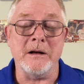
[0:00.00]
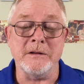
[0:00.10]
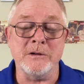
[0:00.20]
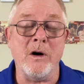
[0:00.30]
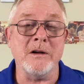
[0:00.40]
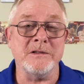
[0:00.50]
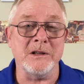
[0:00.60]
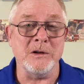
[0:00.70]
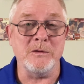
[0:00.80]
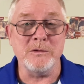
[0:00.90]
dogs
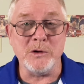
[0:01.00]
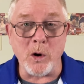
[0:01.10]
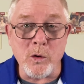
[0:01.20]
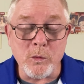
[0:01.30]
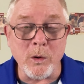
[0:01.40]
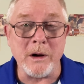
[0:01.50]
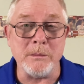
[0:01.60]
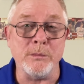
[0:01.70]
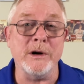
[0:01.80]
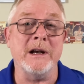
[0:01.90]
that you don't
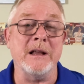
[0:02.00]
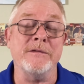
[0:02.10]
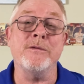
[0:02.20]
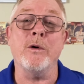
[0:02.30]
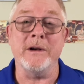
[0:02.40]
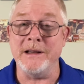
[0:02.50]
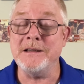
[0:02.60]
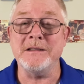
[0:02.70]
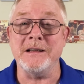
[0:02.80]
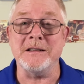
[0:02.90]
want breeding. For
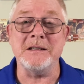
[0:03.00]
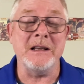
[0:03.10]
instance,